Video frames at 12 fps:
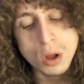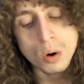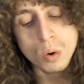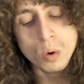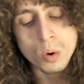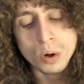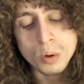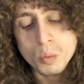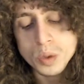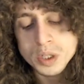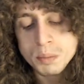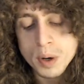or
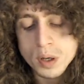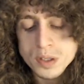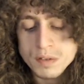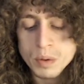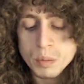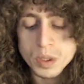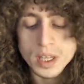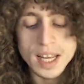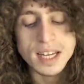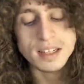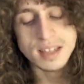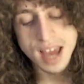which parts of it were
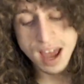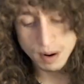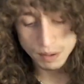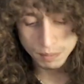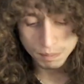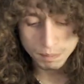laid down